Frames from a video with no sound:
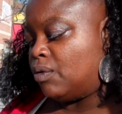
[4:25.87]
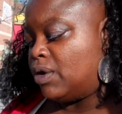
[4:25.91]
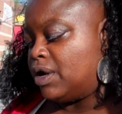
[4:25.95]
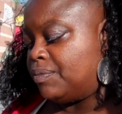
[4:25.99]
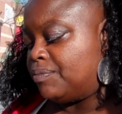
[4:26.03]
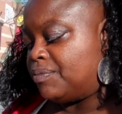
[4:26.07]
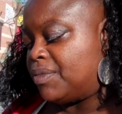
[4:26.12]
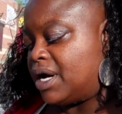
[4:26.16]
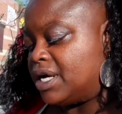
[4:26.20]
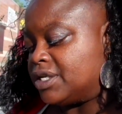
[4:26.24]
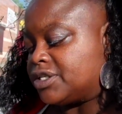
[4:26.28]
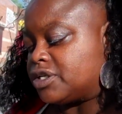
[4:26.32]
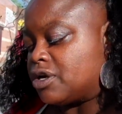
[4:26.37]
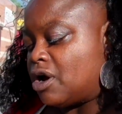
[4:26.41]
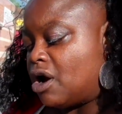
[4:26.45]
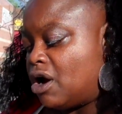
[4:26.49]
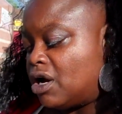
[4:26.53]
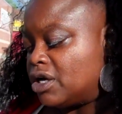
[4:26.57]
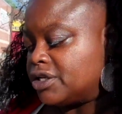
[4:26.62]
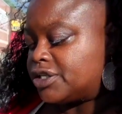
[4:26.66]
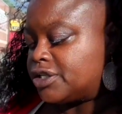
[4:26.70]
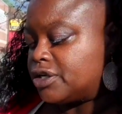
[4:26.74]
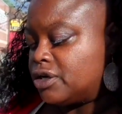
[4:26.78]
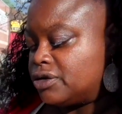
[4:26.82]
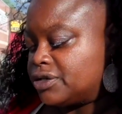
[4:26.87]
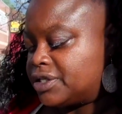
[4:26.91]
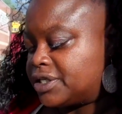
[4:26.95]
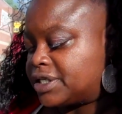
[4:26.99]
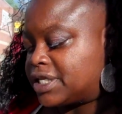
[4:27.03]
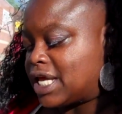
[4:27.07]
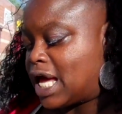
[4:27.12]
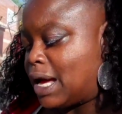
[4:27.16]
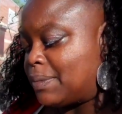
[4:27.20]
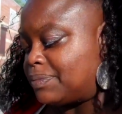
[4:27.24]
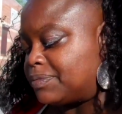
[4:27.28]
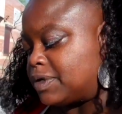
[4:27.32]
We must also
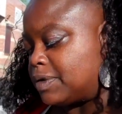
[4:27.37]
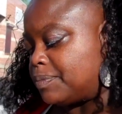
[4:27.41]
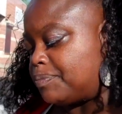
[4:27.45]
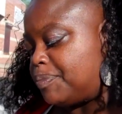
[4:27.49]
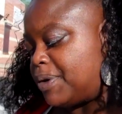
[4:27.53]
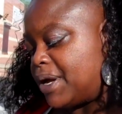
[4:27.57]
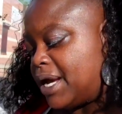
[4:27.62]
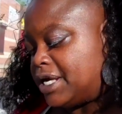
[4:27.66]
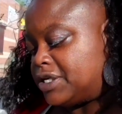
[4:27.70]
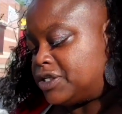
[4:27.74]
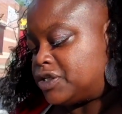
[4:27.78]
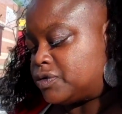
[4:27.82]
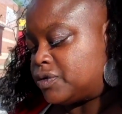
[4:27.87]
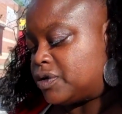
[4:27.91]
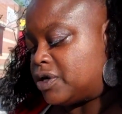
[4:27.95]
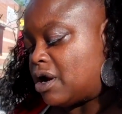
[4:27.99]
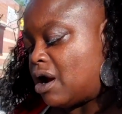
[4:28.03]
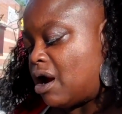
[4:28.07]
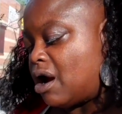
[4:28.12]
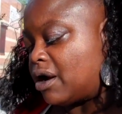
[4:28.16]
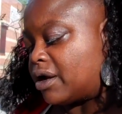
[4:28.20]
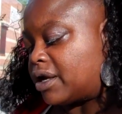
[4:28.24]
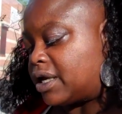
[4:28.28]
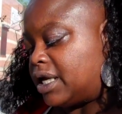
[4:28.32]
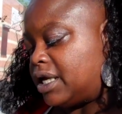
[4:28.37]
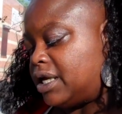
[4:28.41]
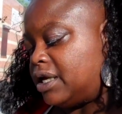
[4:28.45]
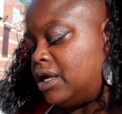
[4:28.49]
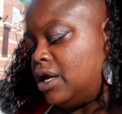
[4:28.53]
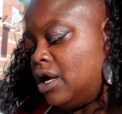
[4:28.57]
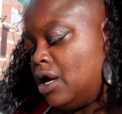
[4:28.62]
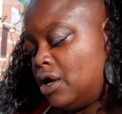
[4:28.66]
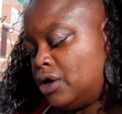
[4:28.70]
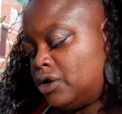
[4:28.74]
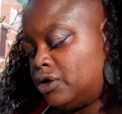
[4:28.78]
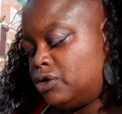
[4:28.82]
stop the patriarchy,
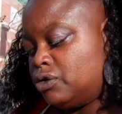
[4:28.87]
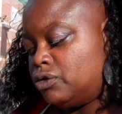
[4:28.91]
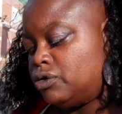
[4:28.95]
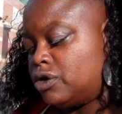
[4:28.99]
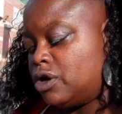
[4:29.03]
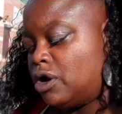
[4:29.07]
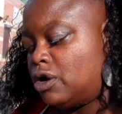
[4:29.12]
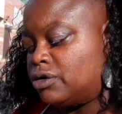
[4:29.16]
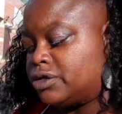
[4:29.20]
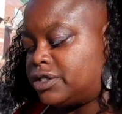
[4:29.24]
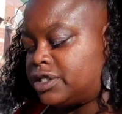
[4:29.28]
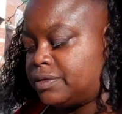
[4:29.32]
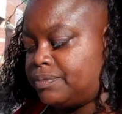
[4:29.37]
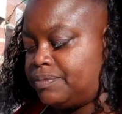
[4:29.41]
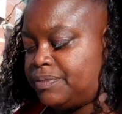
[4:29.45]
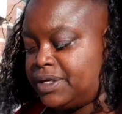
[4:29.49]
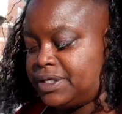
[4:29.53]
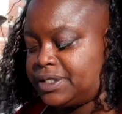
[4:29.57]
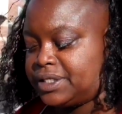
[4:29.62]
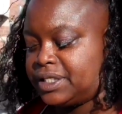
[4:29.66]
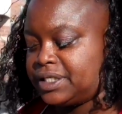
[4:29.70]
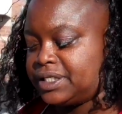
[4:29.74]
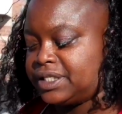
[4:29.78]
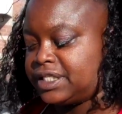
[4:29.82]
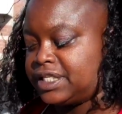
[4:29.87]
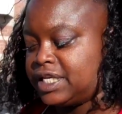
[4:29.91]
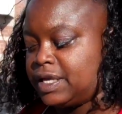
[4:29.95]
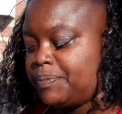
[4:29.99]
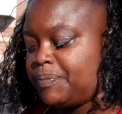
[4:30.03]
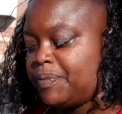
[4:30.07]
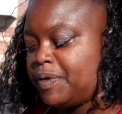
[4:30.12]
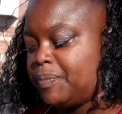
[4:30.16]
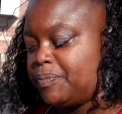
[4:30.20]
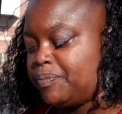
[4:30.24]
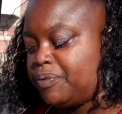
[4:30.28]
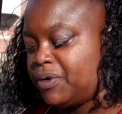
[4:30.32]
to
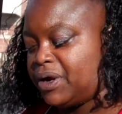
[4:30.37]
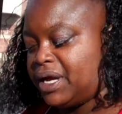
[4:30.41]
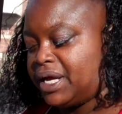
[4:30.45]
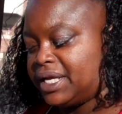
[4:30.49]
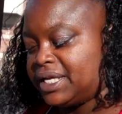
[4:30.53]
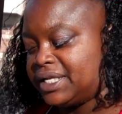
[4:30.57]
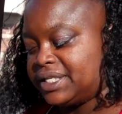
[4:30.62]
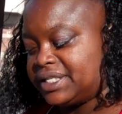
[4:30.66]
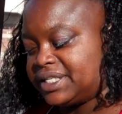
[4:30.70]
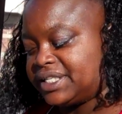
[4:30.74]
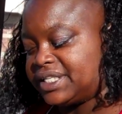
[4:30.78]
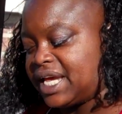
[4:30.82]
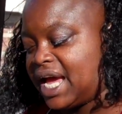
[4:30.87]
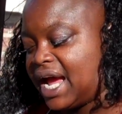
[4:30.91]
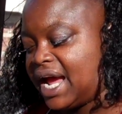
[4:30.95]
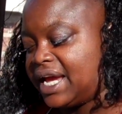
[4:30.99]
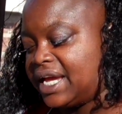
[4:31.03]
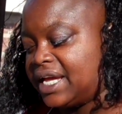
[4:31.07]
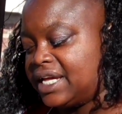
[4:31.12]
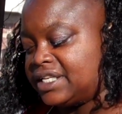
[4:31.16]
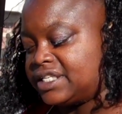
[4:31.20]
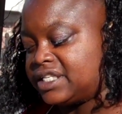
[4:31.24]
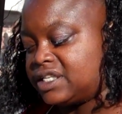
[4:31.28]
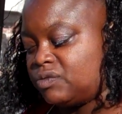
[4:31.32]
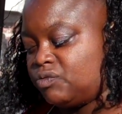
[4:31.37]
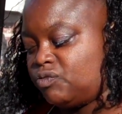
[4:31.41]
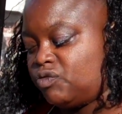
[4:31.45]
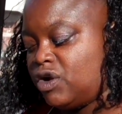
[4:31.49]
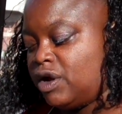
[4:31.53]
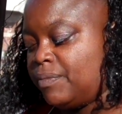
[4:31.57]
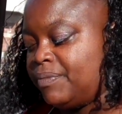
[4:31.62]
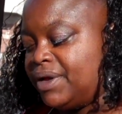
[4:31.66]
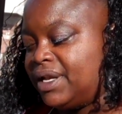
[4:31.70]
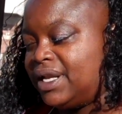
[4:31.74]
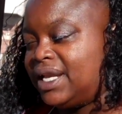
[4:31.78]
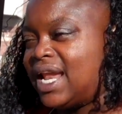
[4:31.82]
Mississippi, bringing science and
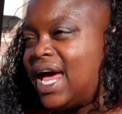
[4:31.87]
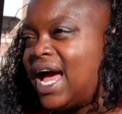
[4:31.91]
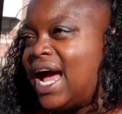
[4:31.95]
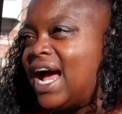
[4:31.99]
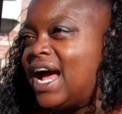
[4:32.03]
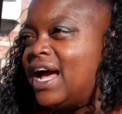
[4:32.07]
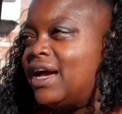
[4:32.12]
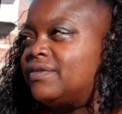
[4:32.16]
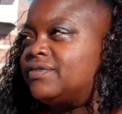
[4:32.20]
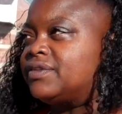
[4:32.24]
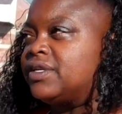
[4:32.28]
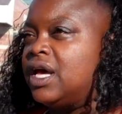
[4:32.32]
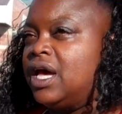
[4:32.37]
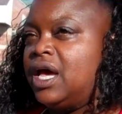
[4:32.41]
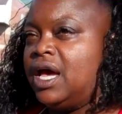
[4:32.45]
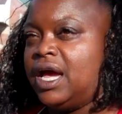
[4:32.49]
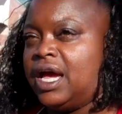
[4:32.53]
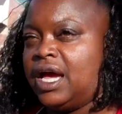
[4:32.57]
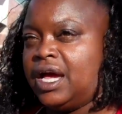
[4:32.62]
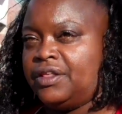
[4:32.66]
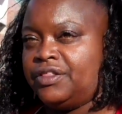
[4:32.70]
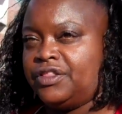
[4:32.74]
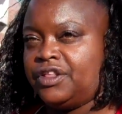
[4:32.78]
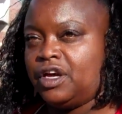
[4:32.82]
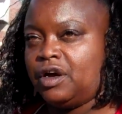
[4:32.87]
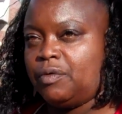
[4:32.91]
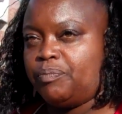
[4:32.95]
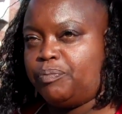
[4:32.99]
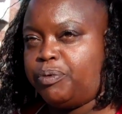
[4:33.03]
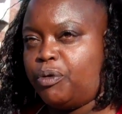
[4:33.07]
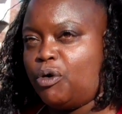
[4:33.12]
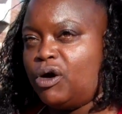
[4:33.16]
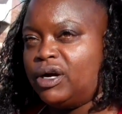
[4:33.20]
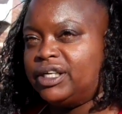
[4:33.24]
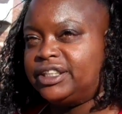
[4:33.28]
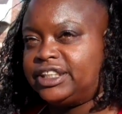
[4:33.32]
women's lives in the
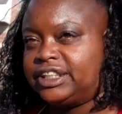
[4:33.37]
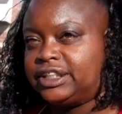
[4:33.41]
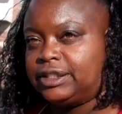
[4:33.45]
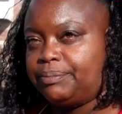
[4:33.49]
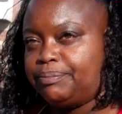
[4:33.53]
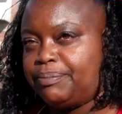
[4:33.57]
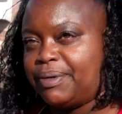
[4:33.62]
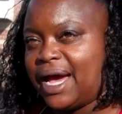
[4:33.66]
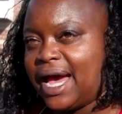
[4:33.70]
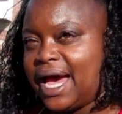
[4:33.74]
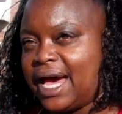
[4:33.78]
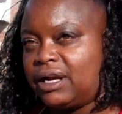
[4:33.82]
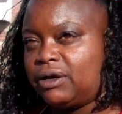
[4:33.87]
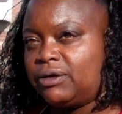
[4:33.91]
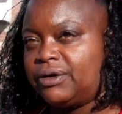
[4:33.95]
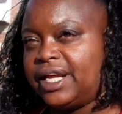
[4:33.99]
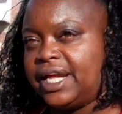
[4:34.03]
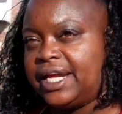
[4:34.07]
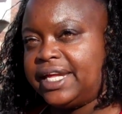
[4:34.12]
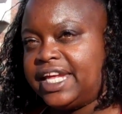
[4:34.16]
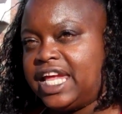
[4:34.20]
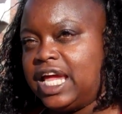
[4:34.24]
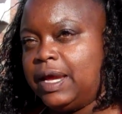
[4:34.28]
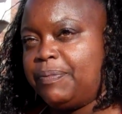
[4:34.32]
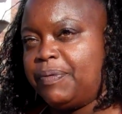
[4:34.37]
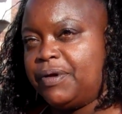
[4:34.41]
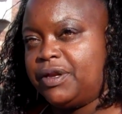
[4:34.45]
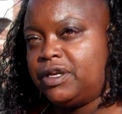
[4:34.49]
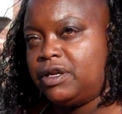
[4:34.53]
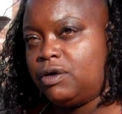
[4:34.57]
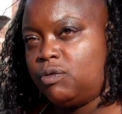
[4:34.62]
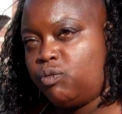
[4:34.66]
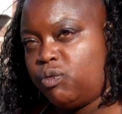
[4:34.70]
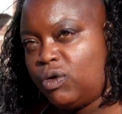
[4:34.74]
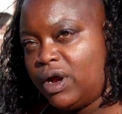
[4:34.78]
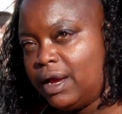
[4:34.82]
abortion battle. They're
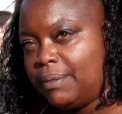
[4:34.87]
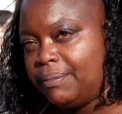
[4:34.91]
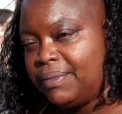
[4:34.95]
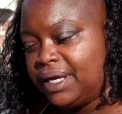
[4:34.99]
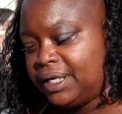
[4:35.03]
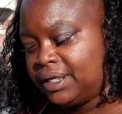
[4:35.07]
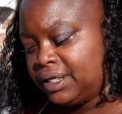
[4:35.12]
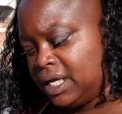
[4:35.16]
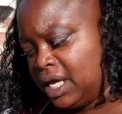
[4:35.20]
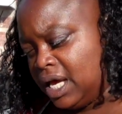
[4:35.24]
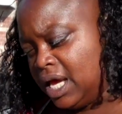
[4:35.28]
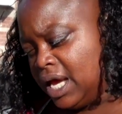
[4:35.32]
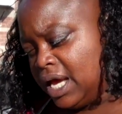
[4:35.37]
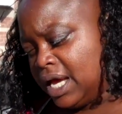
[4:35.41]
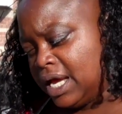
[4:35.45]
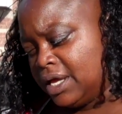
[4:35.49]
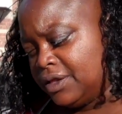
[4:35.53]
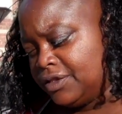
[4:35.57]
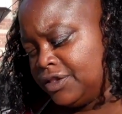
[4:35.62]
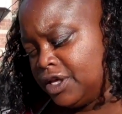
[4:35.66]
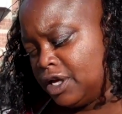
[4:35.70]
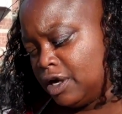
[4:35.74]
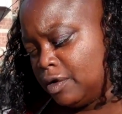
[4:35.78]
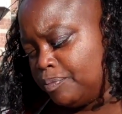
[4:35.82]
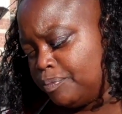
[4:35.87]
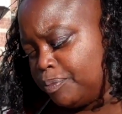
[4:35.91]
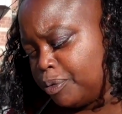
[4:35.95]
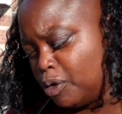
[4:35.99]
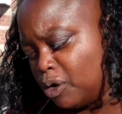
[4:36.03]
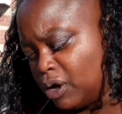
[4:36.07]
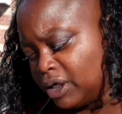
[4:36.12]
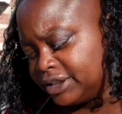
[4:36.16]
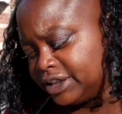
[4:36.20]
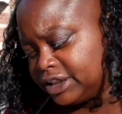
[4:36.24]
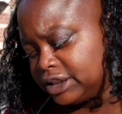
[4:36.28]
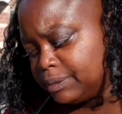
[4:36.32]
keeping the women in the
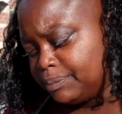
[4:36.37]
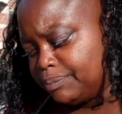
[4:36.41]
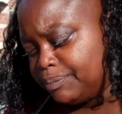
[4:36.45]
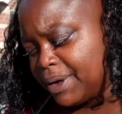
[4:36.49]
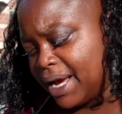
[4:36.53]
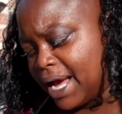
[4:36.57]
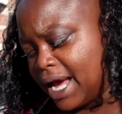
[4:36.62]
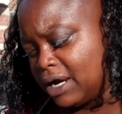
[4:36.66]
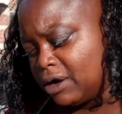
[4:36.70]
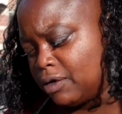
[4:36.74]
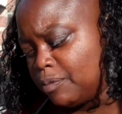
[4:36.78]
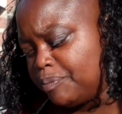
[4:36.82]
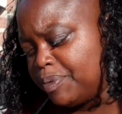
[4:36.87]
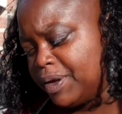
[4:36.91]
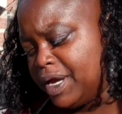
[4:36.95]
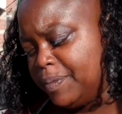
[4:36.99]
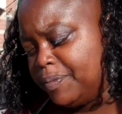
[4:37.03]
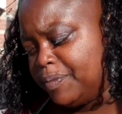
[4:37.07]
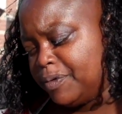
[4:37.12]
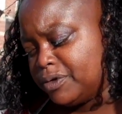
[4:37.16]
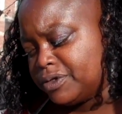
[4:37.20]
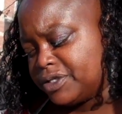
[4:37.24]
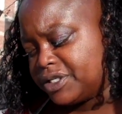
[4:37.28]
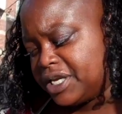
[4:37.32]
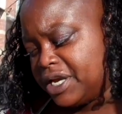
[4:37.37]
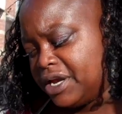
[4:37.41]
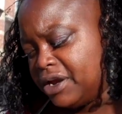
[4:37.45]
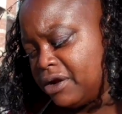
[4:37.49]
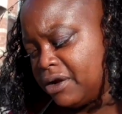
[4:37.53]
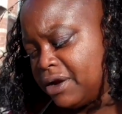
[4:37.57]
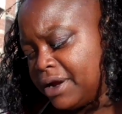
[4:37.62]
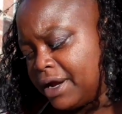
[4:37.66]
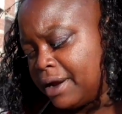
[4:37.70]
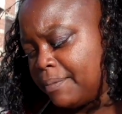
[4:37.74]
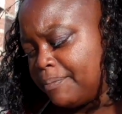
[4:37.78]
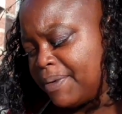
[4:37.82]
abortion battle. People's
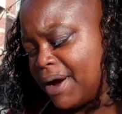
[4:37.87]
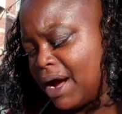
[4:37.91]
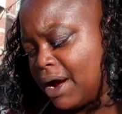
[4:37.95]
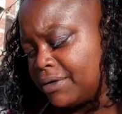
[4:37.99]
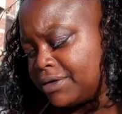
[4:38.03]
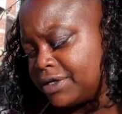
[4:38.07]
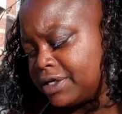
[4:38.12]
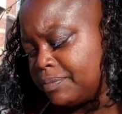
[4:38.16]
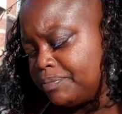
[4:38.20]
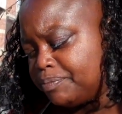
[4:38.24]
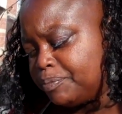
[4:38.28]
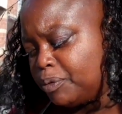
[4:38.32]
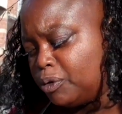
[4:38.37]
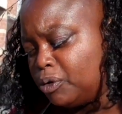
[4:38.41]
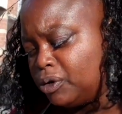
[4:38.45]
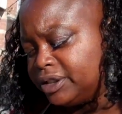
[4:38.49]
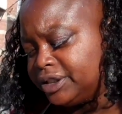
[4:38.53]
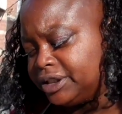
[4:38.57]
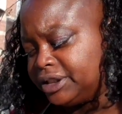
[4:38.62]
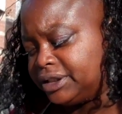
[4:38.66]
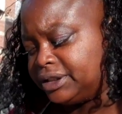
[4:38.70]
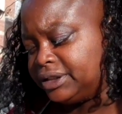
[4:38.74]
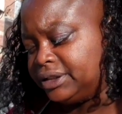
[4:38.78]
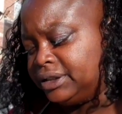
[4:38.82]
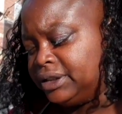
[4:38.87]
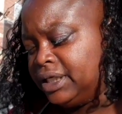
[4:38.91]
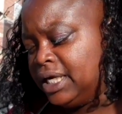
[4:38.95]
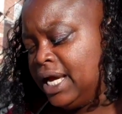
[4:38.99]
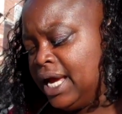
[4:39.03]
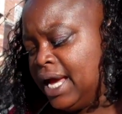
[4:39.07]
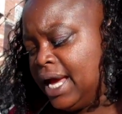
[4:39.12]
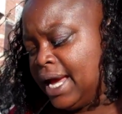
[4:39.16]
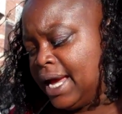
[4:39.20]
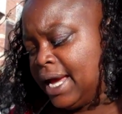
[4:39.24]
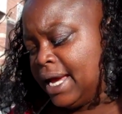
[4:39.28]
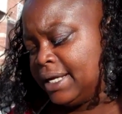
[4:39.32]
hearing about the abortion
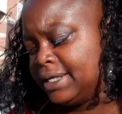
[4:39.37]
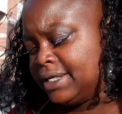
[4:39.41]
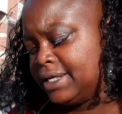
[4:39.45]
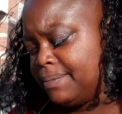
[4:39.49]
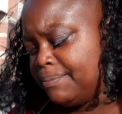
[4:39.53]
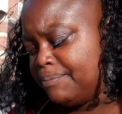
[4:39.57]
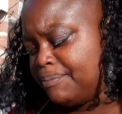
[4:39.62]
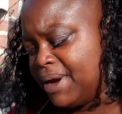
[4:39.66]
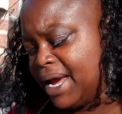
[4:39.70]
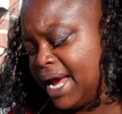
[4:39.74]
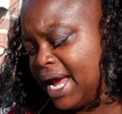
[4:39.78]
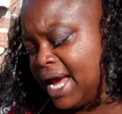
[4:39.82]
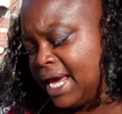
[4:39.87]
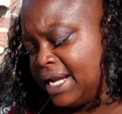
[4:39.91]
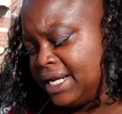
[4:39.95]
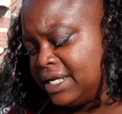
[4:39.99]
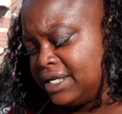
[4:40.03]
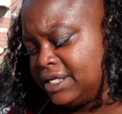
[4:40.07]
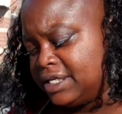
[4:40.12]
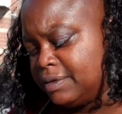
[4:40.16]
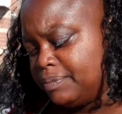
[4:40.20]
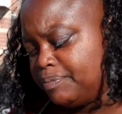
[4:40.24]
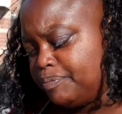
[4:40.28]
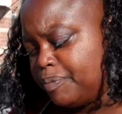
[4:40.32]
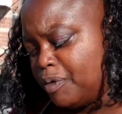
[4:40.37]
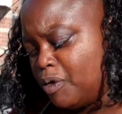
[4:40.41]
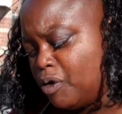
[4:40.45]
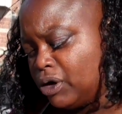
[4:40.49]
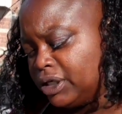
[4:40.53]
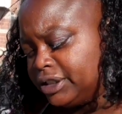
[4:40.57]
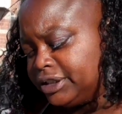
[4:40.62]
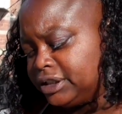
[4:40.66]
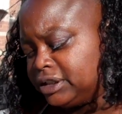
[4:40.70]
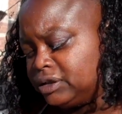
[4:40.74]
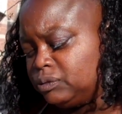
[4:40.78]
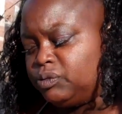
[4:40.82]
and demanding the
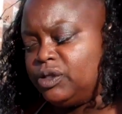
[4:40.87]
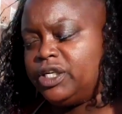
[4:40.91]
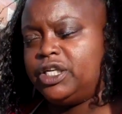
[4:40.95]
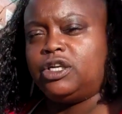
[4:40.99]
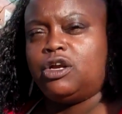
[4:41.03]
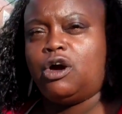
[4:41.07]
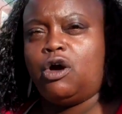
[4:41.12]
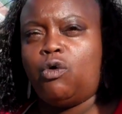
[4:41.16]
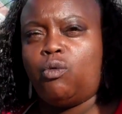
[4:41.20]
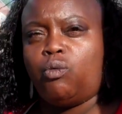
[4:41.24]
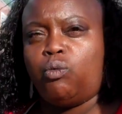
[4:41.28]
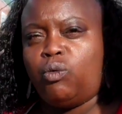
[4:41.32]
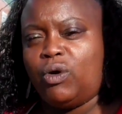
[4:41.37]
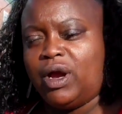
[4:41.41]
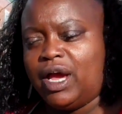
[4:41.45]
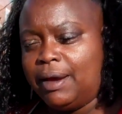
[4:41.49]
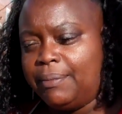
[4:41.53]
abortion. We know